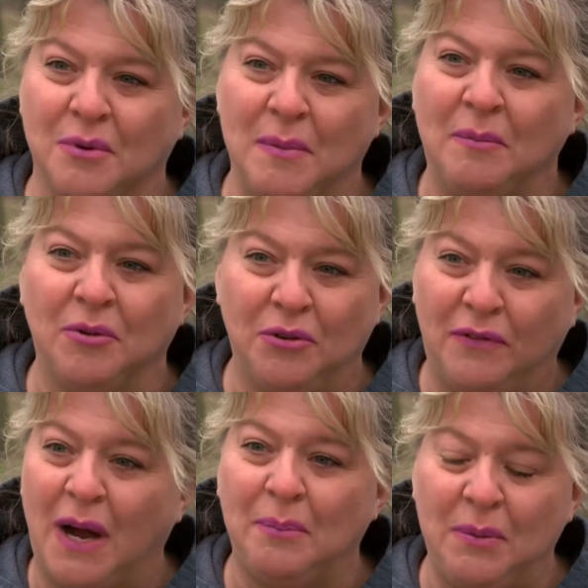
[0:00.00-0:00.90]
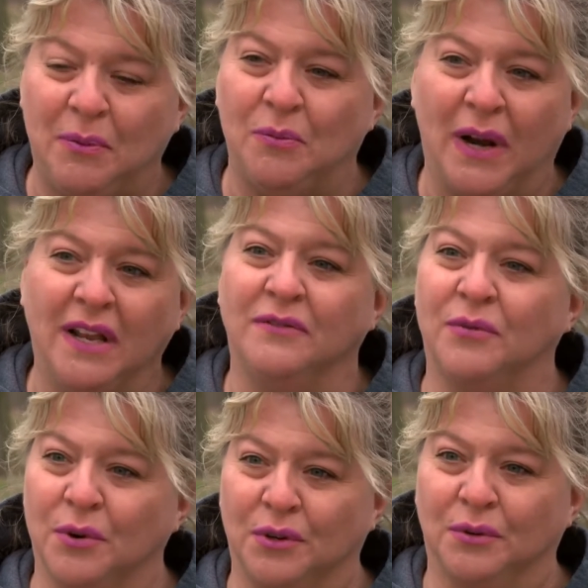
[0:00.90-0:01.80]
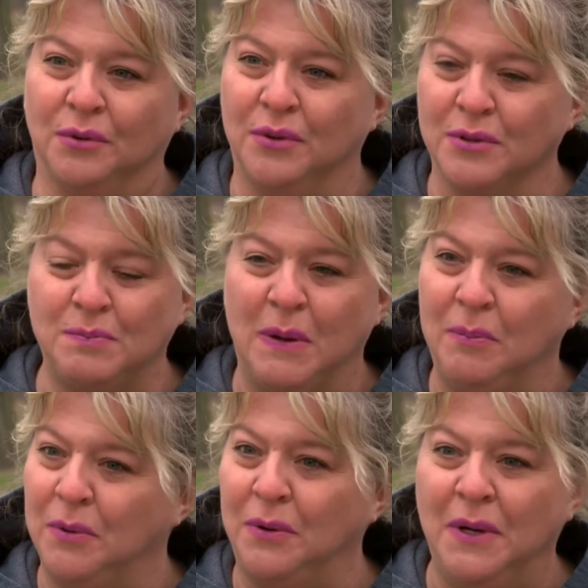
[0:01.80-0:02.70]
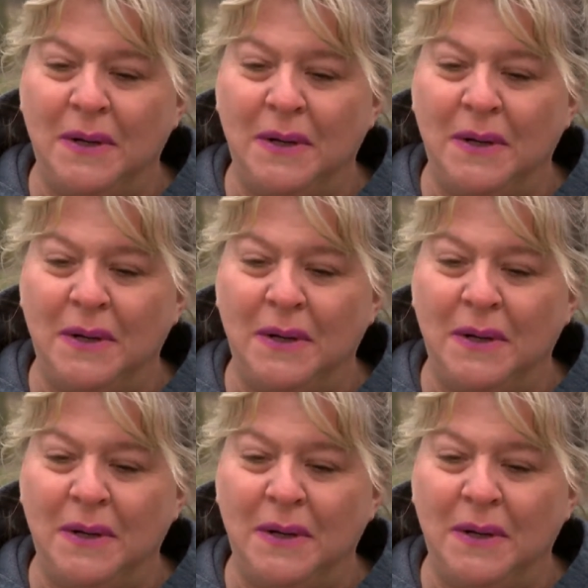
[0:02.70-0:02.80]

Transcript: Remember, you've got people waiting for you. Those people